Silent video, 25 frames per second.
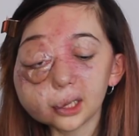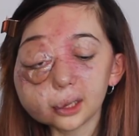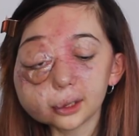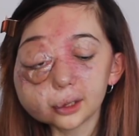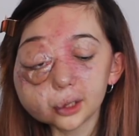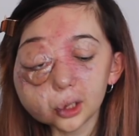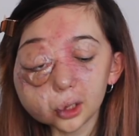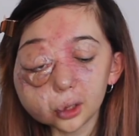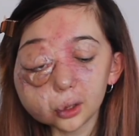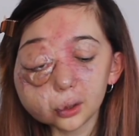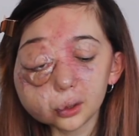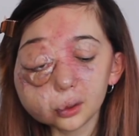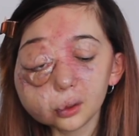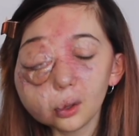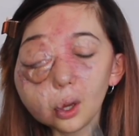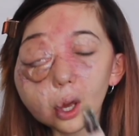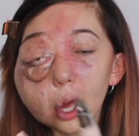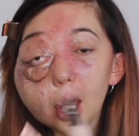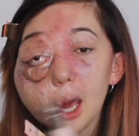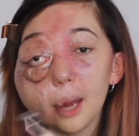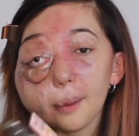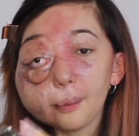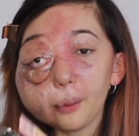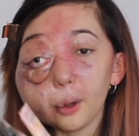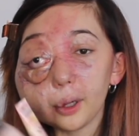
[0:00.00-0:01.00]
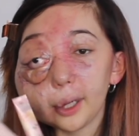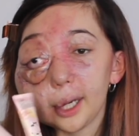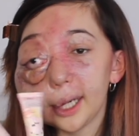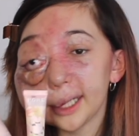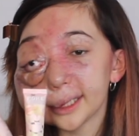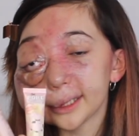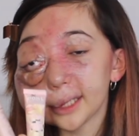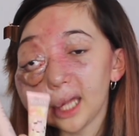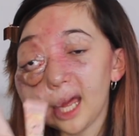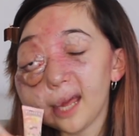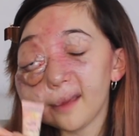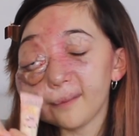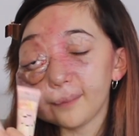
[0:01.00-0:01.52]
the two
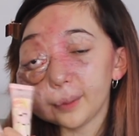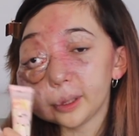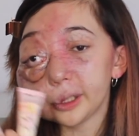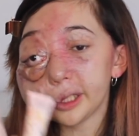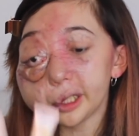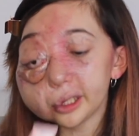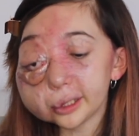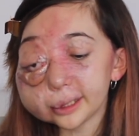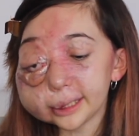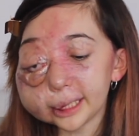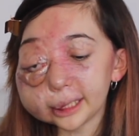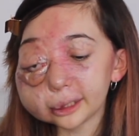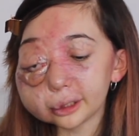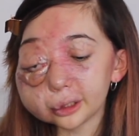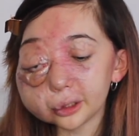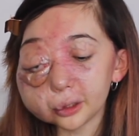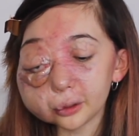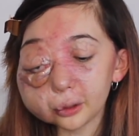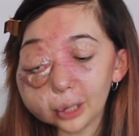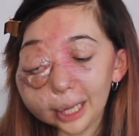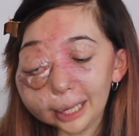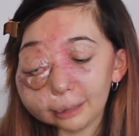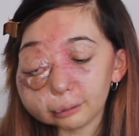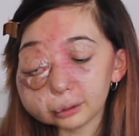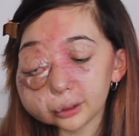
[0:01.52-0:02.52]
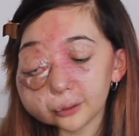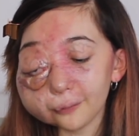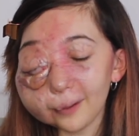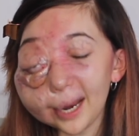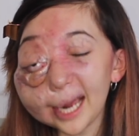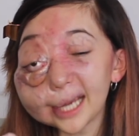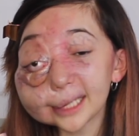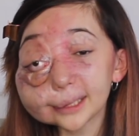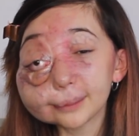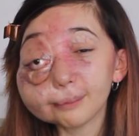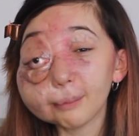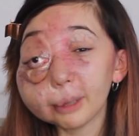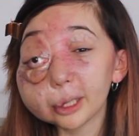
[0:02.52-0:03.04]
products that I've been using to
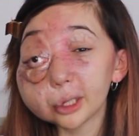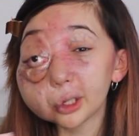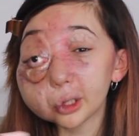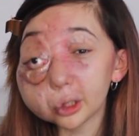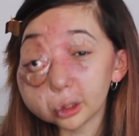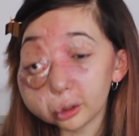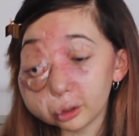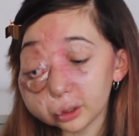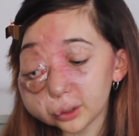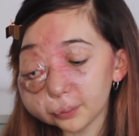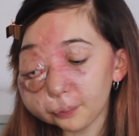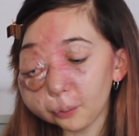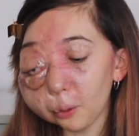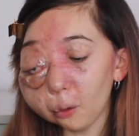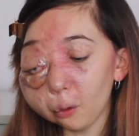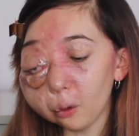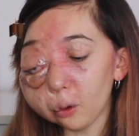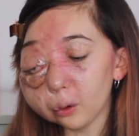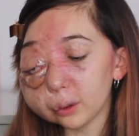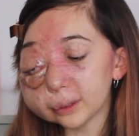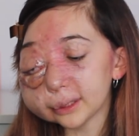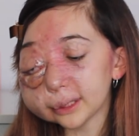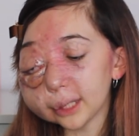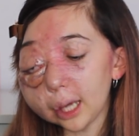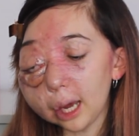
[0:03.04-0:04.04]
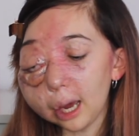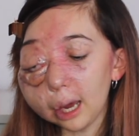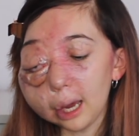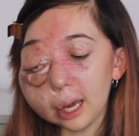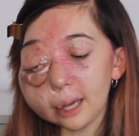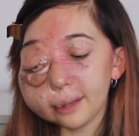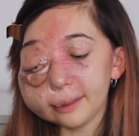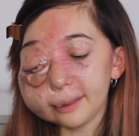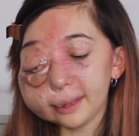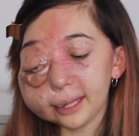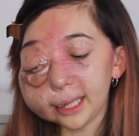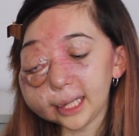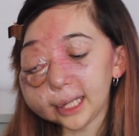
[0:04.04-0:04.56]
counteract my huge pores
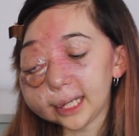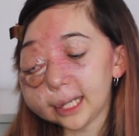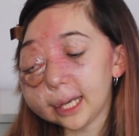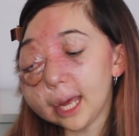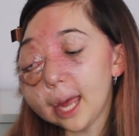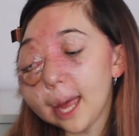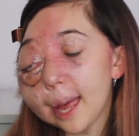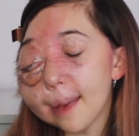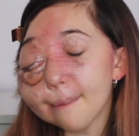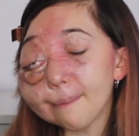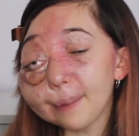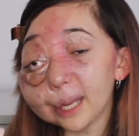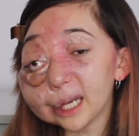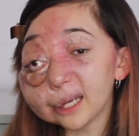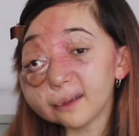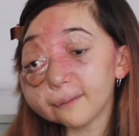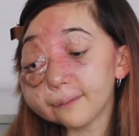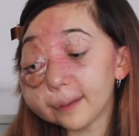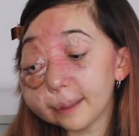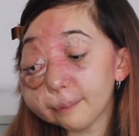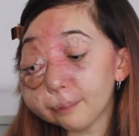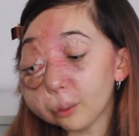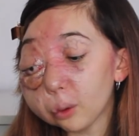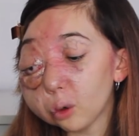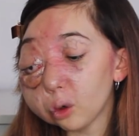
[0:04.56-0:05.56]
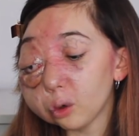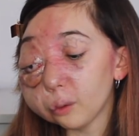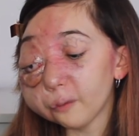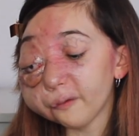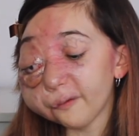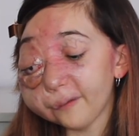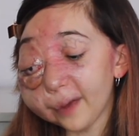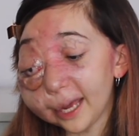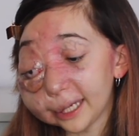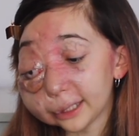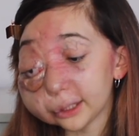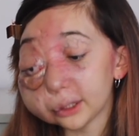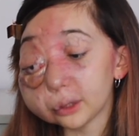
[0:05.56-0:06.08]
are the Benefit
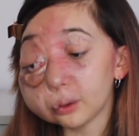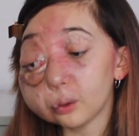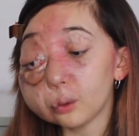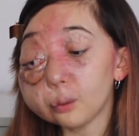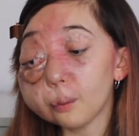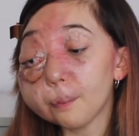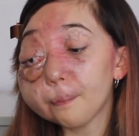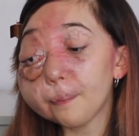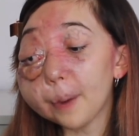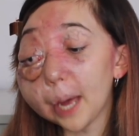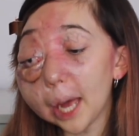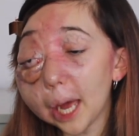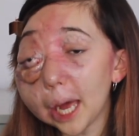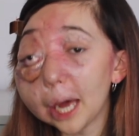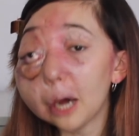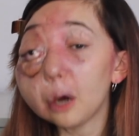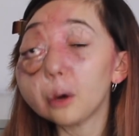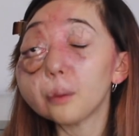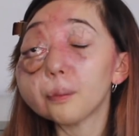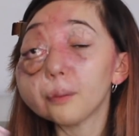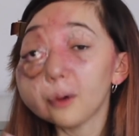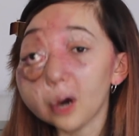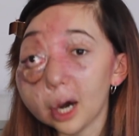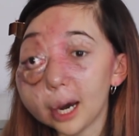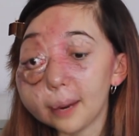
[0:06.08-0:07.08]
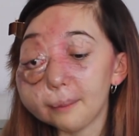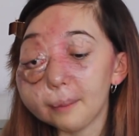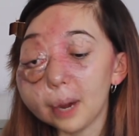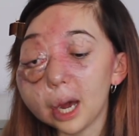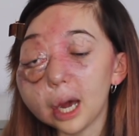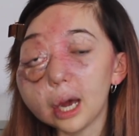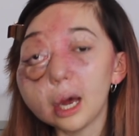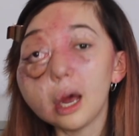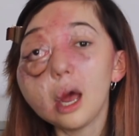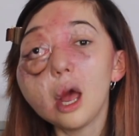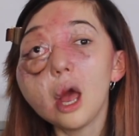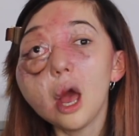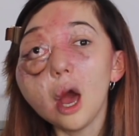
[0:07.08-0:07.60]
Professional Pearl
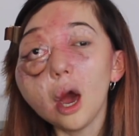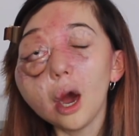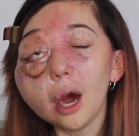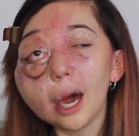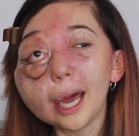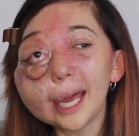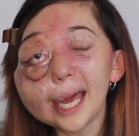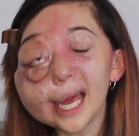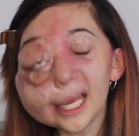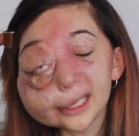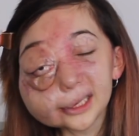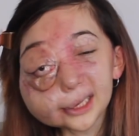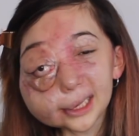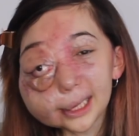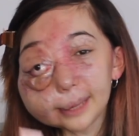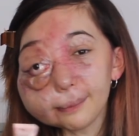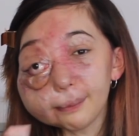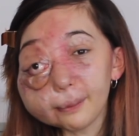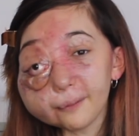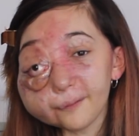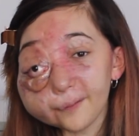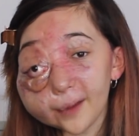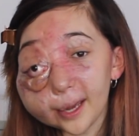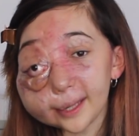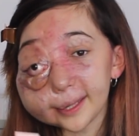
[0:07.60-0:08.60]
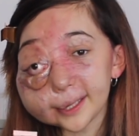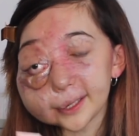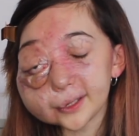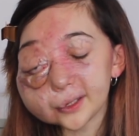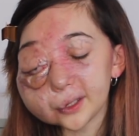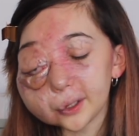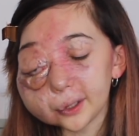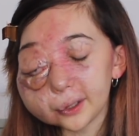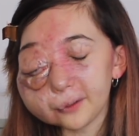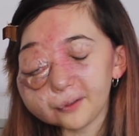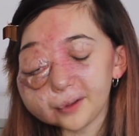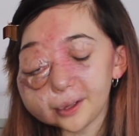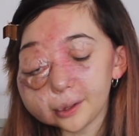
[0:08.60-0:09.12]
Primer. I actually prefer this
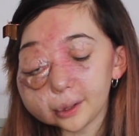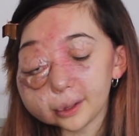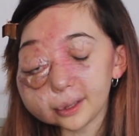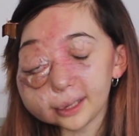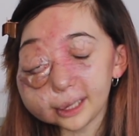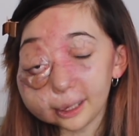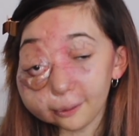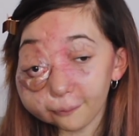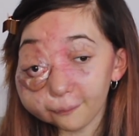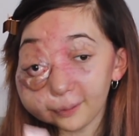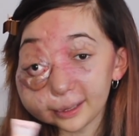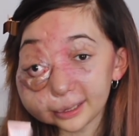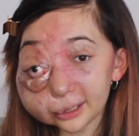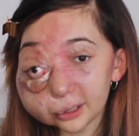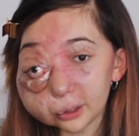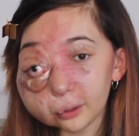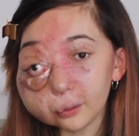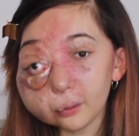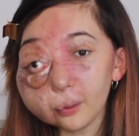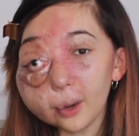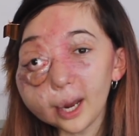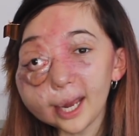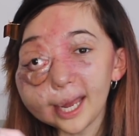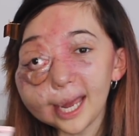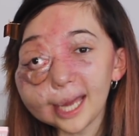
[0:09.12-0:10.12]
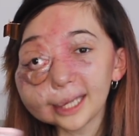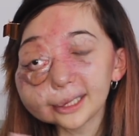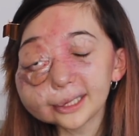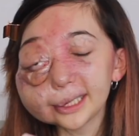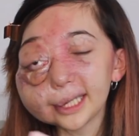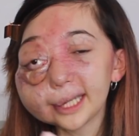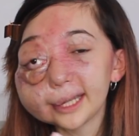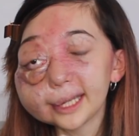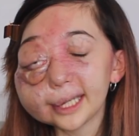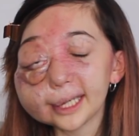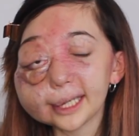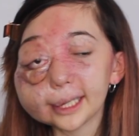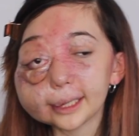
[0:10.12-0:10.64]
to the original. I
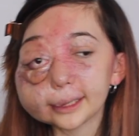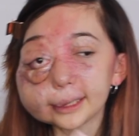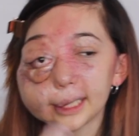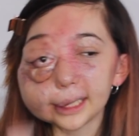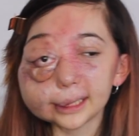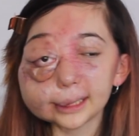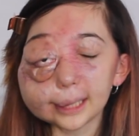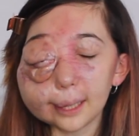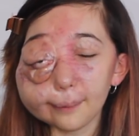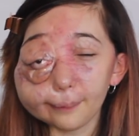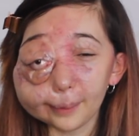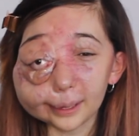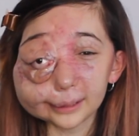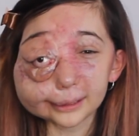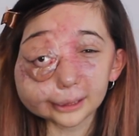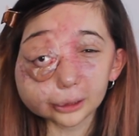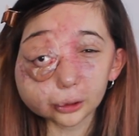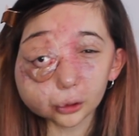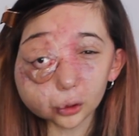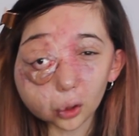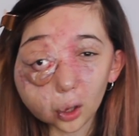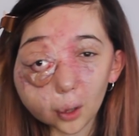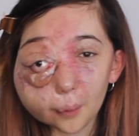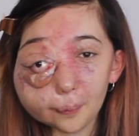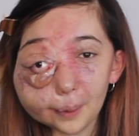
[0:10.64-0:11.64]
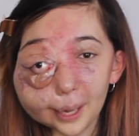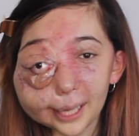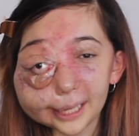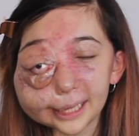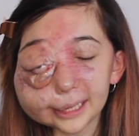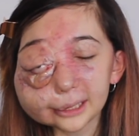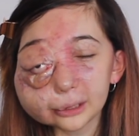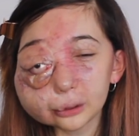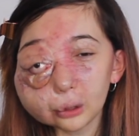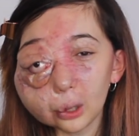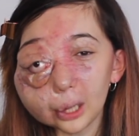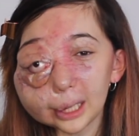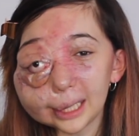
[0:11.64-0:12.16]
actually think it does a better job, and
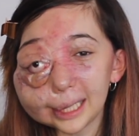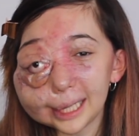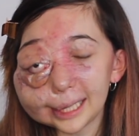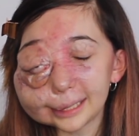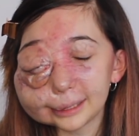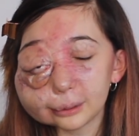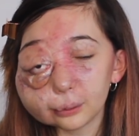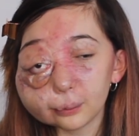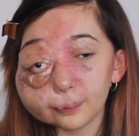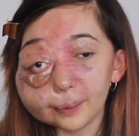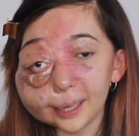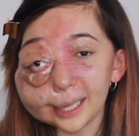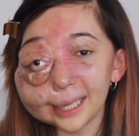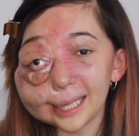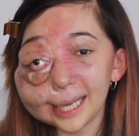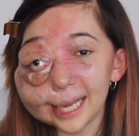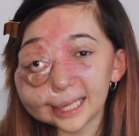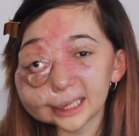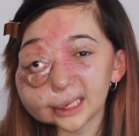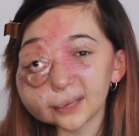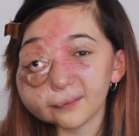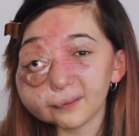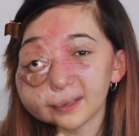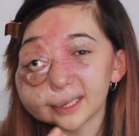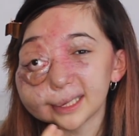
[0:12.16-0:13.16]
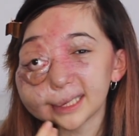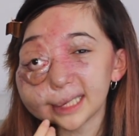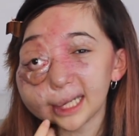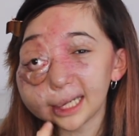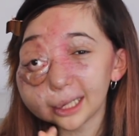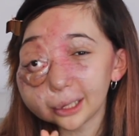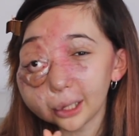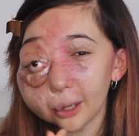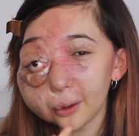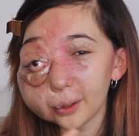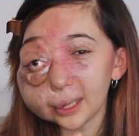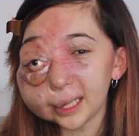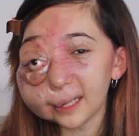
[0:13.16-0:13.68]
it's got a little bit less of a
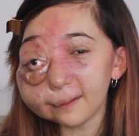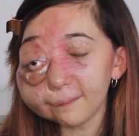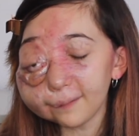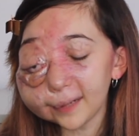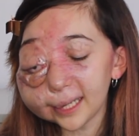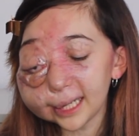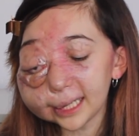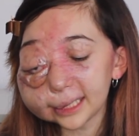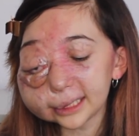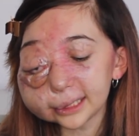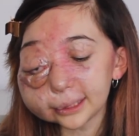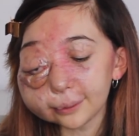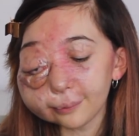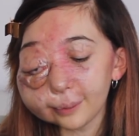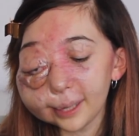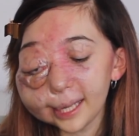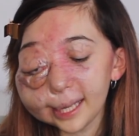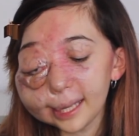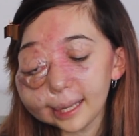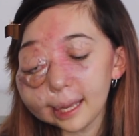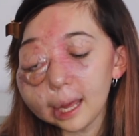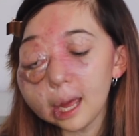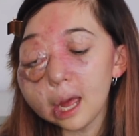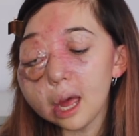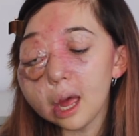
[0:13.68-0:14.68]
silicone-y feeling to it.